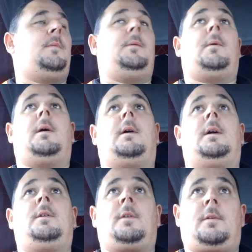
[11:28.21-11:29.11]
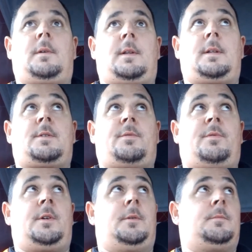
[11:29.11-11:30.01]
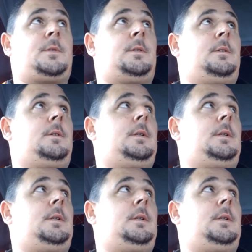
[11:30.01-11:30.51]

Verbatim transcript: Meanwhile, another one of this firm's